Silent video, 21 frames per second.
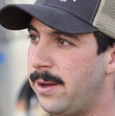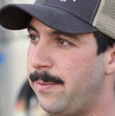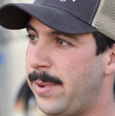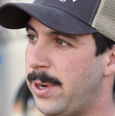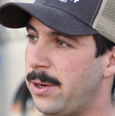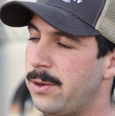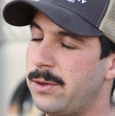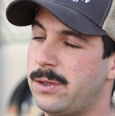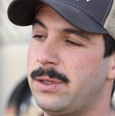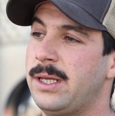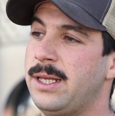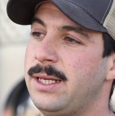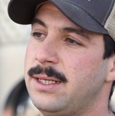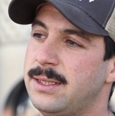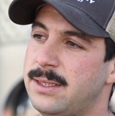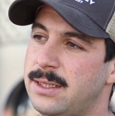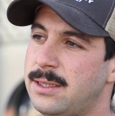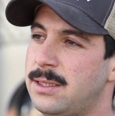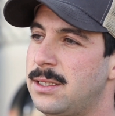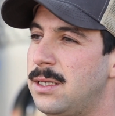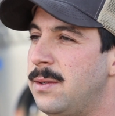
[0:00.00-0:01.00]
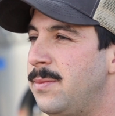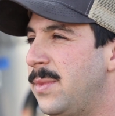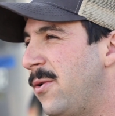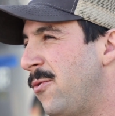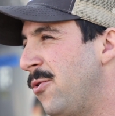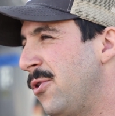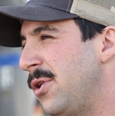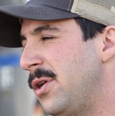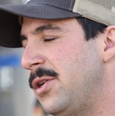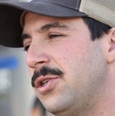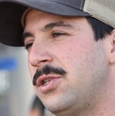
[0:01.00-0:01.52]
barrel cleaning system that
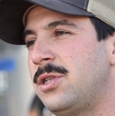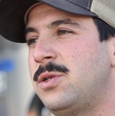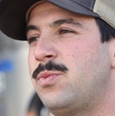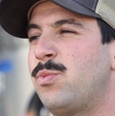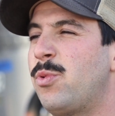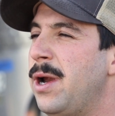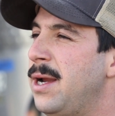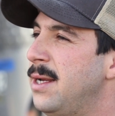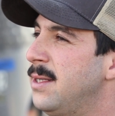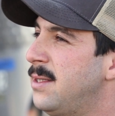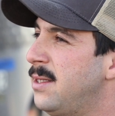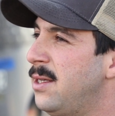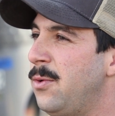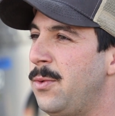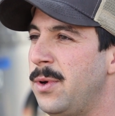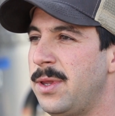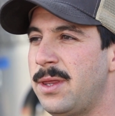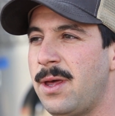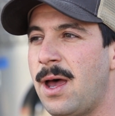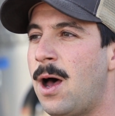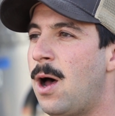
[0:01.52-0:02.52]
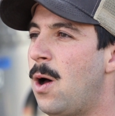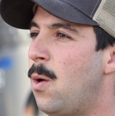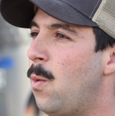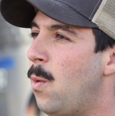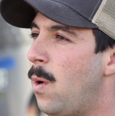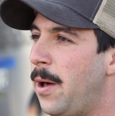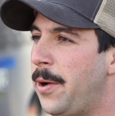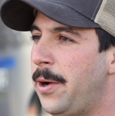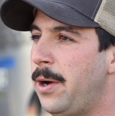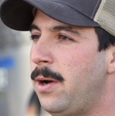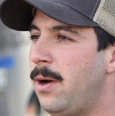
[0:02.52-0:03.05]
really just sprays it with hot
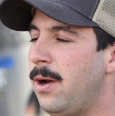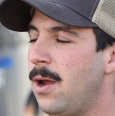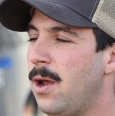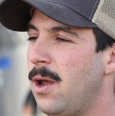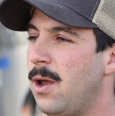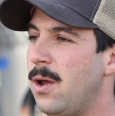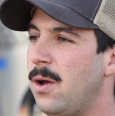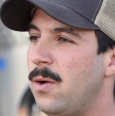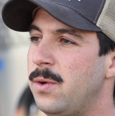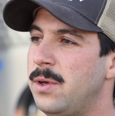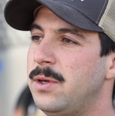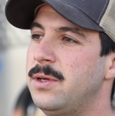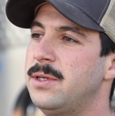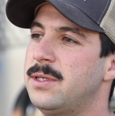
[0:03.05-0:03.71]
water, we